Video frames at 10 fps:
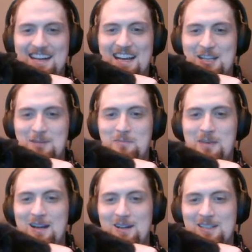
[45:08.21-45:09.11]
I can
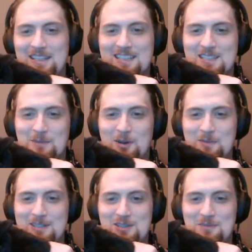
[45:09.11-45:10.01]
barely get a
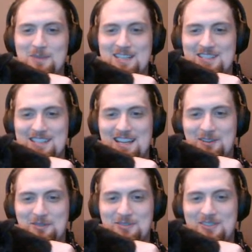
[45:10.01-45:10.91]
moment to
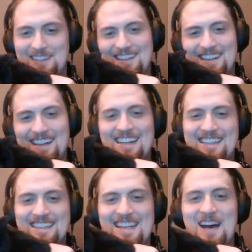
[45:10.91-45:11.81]
myself.
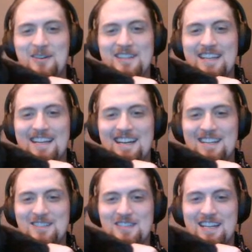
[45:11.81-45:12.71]
Now and then I
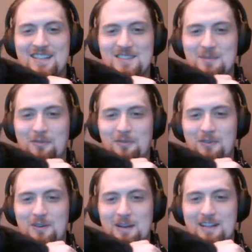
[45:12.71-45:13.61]
entertain some
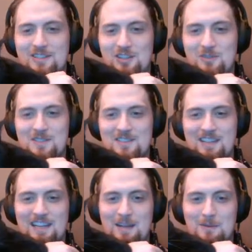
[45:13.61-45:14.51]
free-range humans in
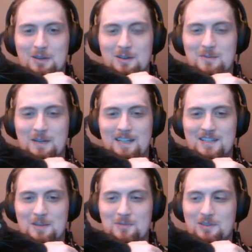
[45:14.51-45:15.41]
the neighborhood by
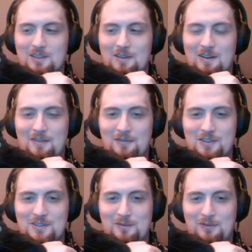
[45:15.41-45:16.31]
accepting their
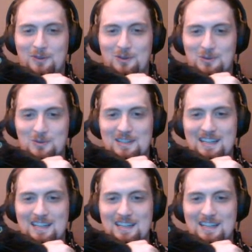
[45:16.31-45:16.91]
offerings of food.